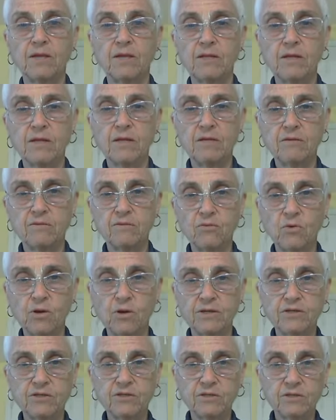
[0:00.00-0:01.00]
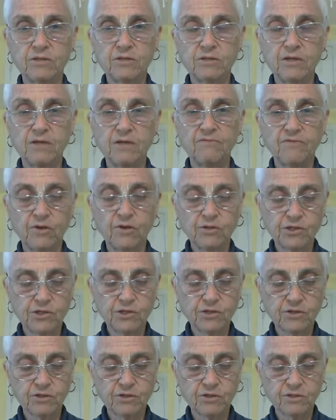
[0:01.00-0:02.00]
the Lord's
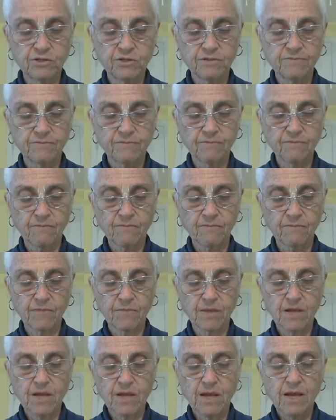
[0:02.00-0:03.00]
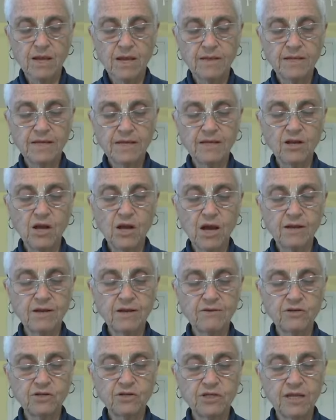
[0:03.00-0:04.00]
effulgence, they cannot
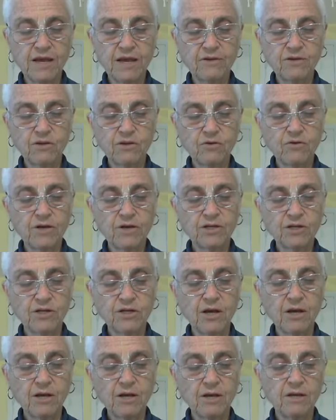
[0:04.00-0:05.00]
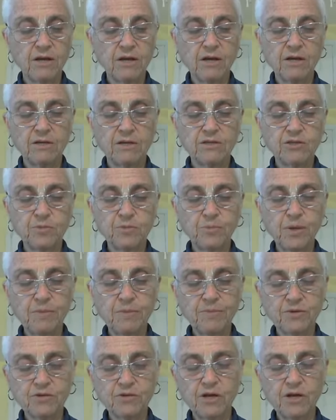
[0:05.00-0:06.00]
understand that Krishna, the Supreme
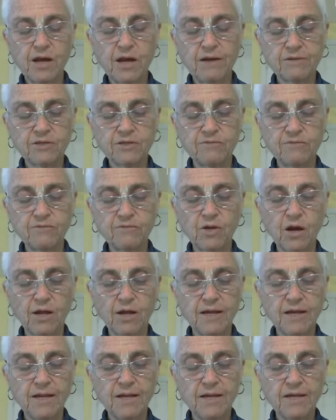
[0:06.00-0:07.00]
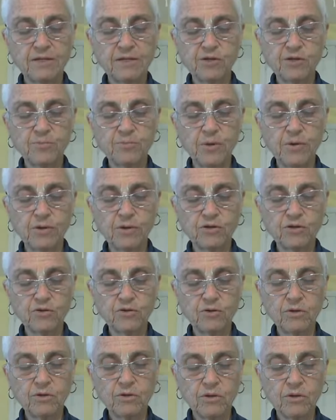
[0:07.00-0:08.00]
Personality of Godhead, is
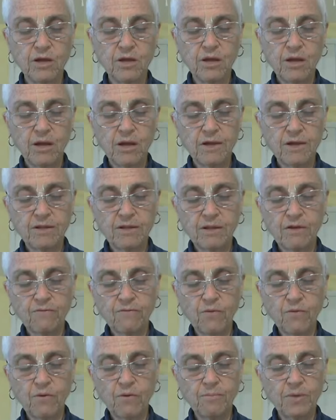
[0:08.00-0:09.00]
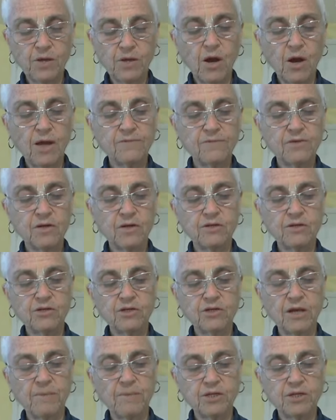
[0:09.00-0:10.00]
spiritual and therefore beyond the
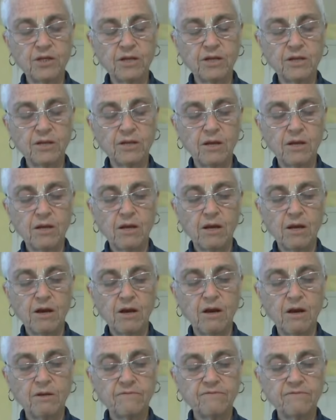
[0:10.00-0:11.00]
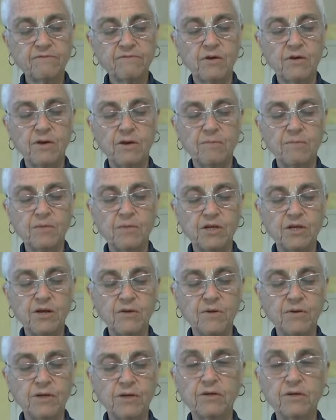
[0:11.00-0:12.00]
conception of
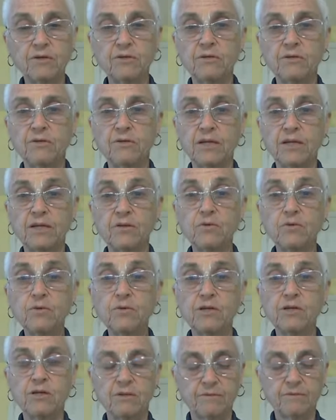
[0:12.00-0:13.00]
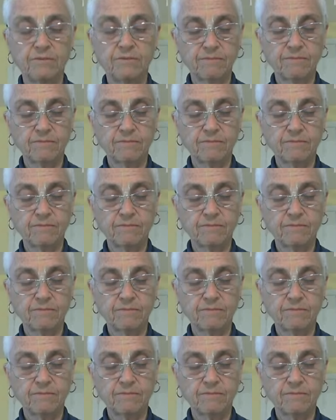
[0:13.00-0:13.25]
material illusion.